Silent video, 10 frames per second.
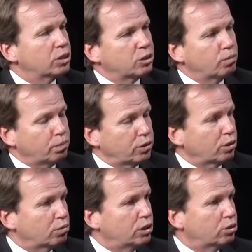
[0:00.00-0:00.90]
was put
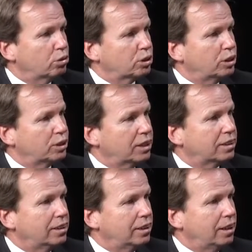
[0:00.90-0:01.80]
the resources
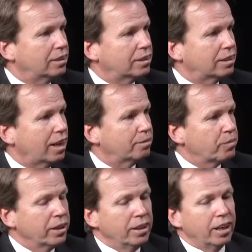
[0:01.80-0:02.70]
into the internet.
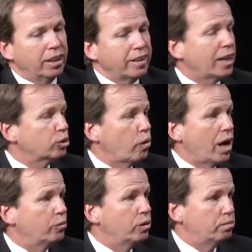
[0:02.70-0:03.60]
And that's
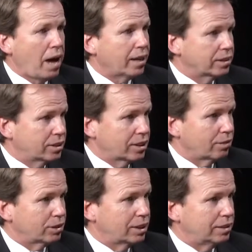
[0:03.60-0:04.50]
why we're back to
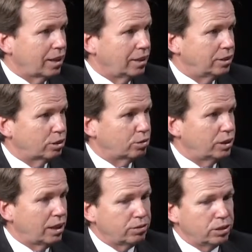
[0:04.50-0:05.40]

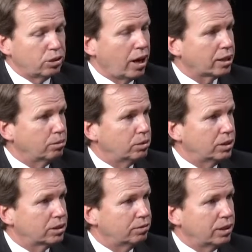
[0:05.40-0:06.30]
1793. Every document
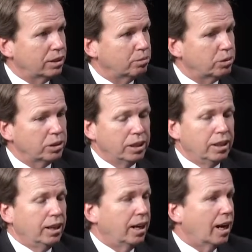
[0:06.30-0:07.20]
is available.
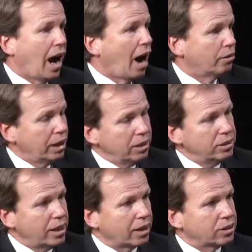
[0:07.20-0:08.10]
Our
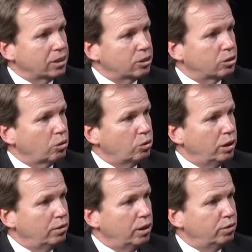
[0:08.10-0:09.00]
indexes, so
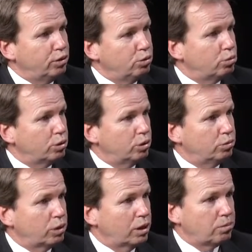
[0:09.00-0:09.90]
if you
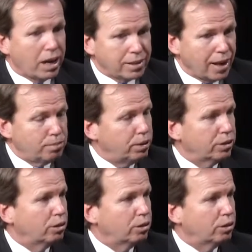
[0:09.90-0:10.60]
ran my name, Bill